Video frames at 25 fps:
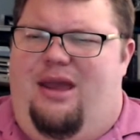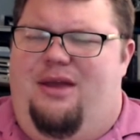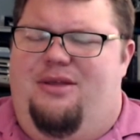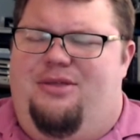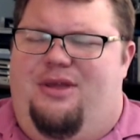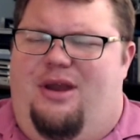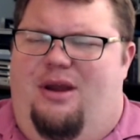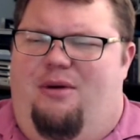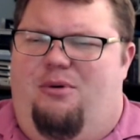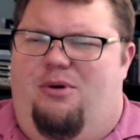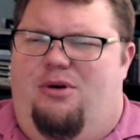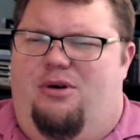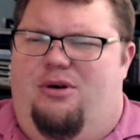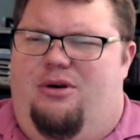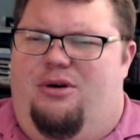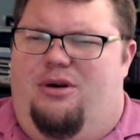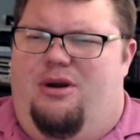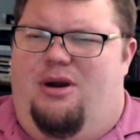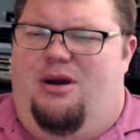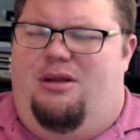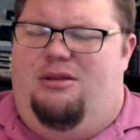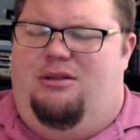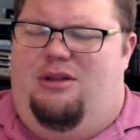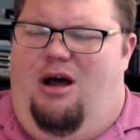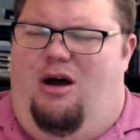
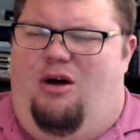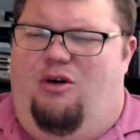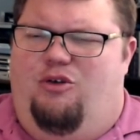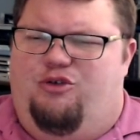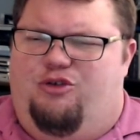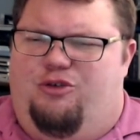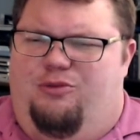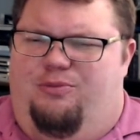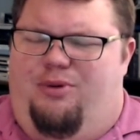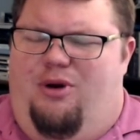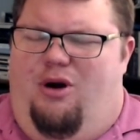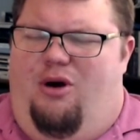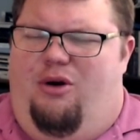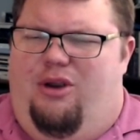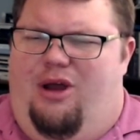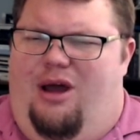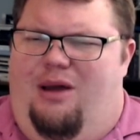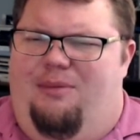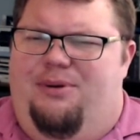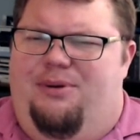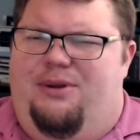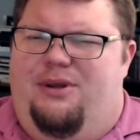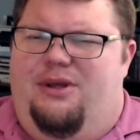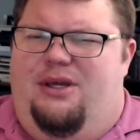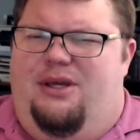laws were brought
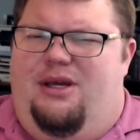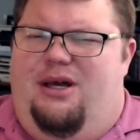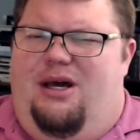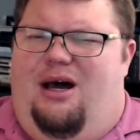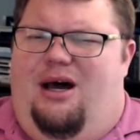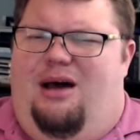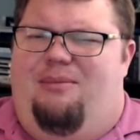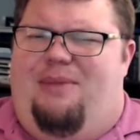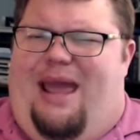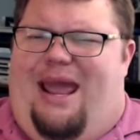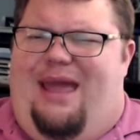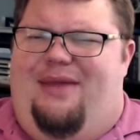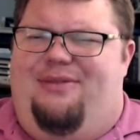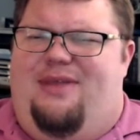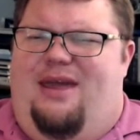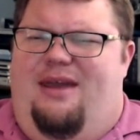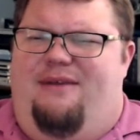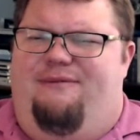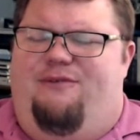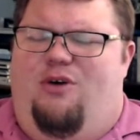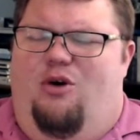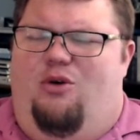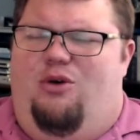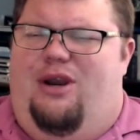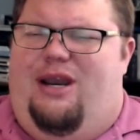up, and they
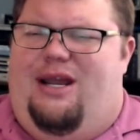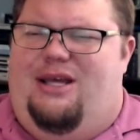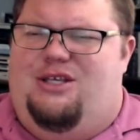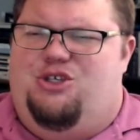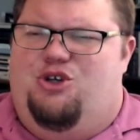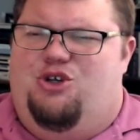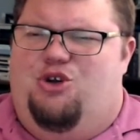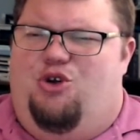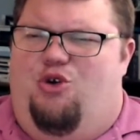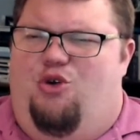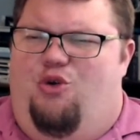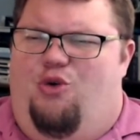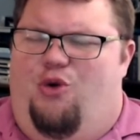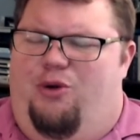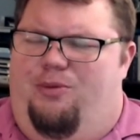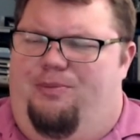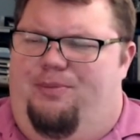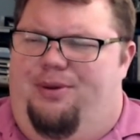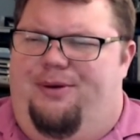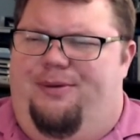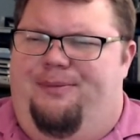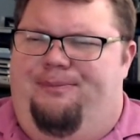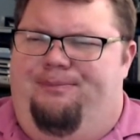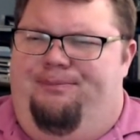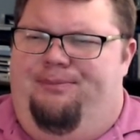voted as a group.
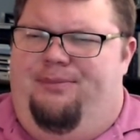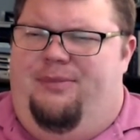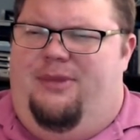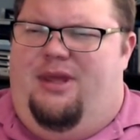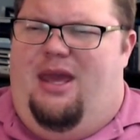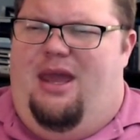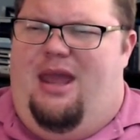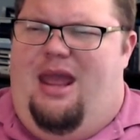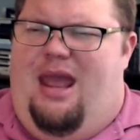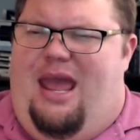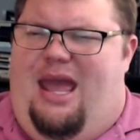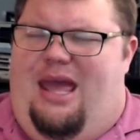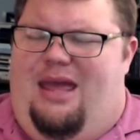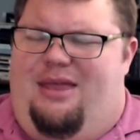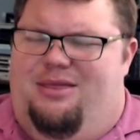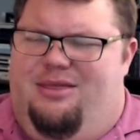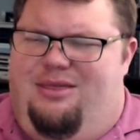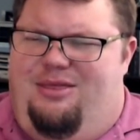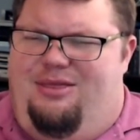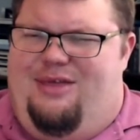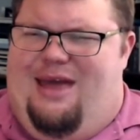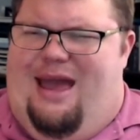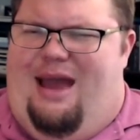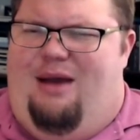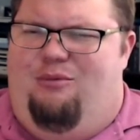Okay,
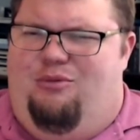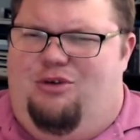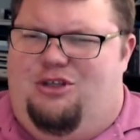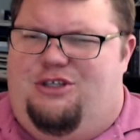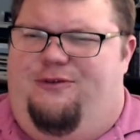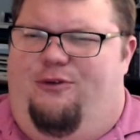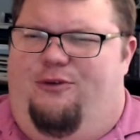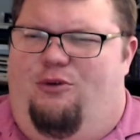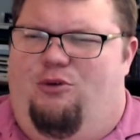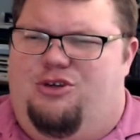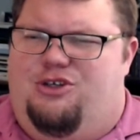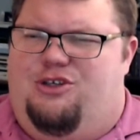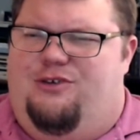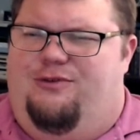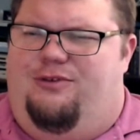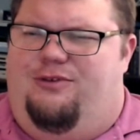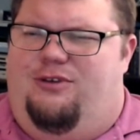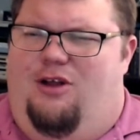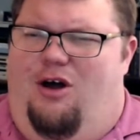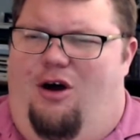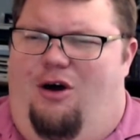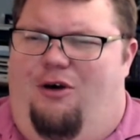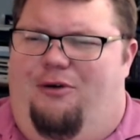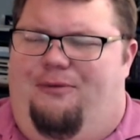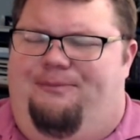and that was force of
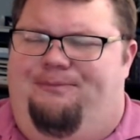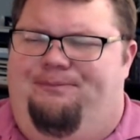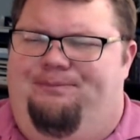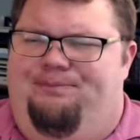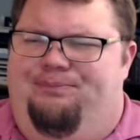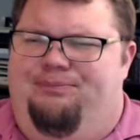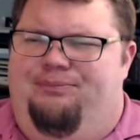law.